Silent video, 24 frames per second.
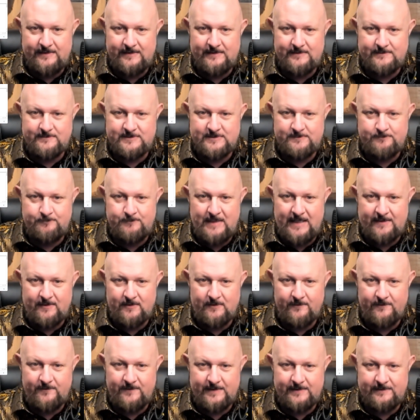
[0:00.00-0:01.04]
It's
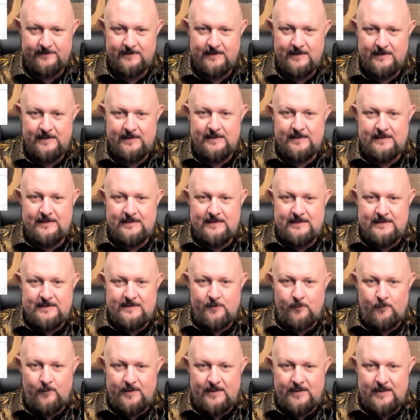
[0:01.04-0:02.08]
better than
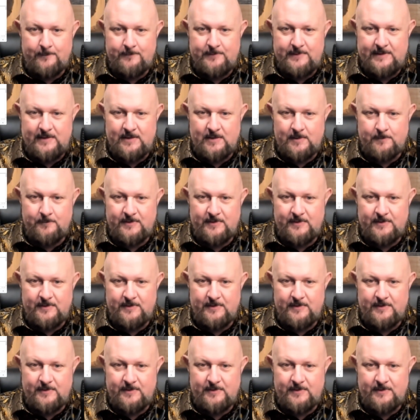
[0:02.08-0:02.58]
the one up here,